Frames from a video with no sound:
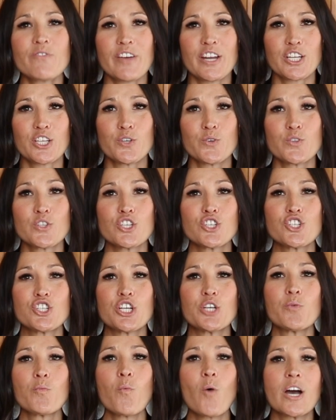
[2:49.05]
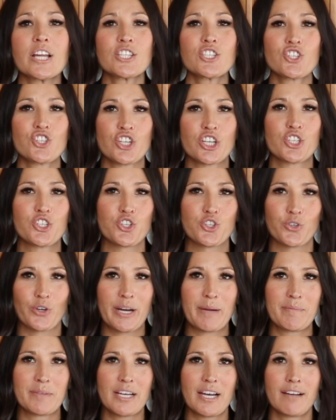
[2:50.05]
venues she once just
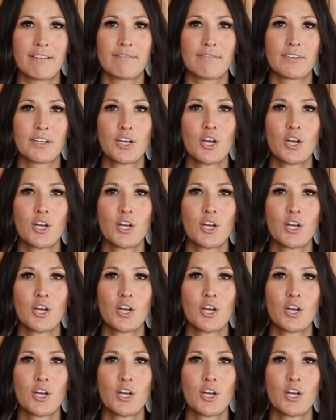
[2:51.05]
dreamed of.